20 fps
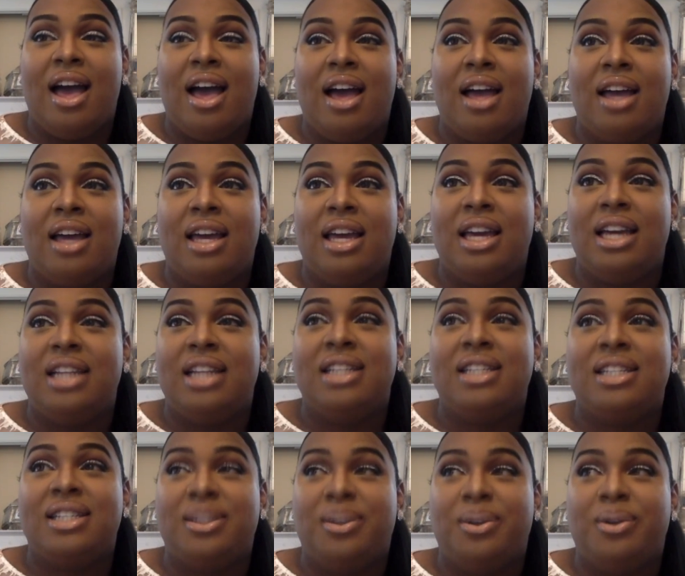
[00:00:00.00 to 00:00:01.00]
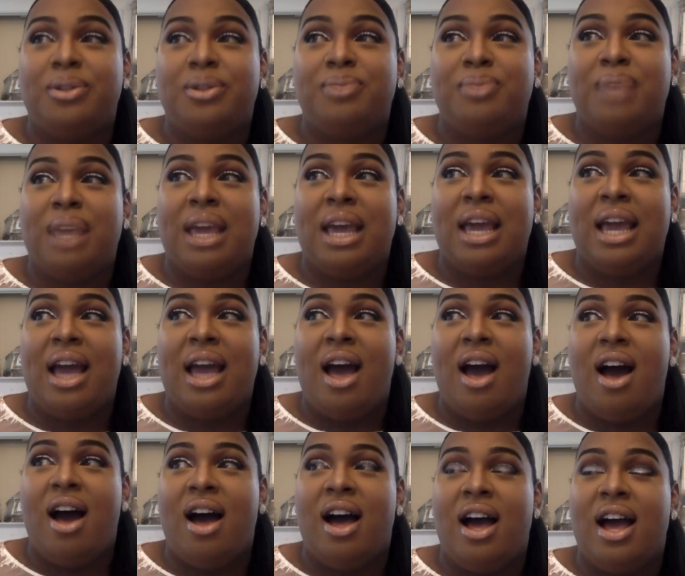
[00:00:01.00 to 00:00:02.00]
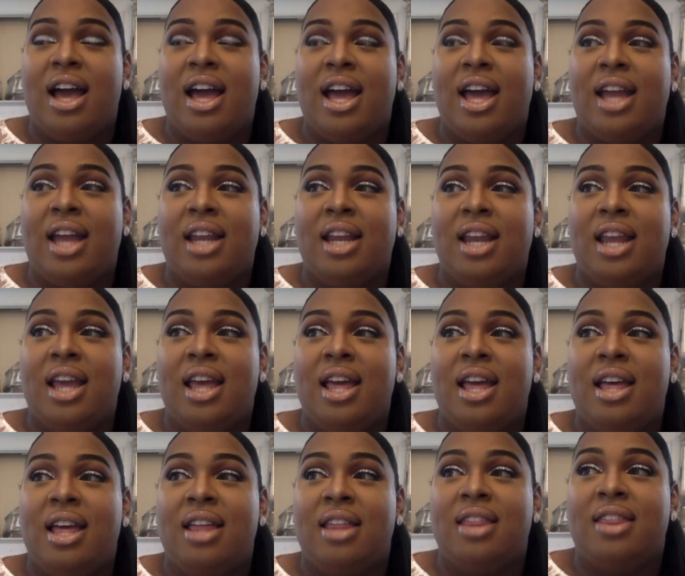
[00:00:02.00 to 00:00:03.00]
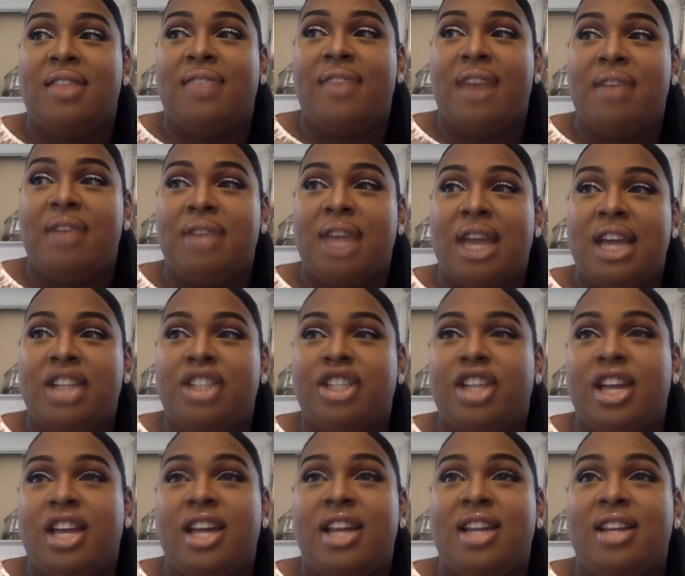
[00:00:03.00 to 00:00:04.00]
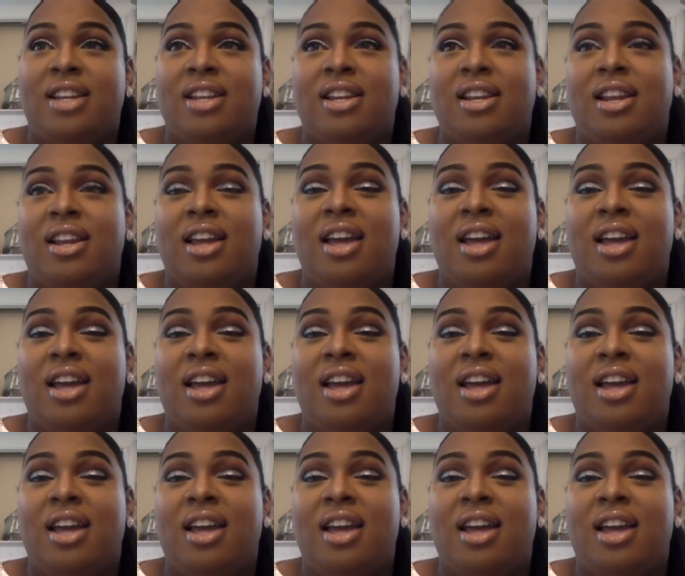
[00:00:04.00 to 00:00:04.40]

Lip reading: he sold me on the foundation,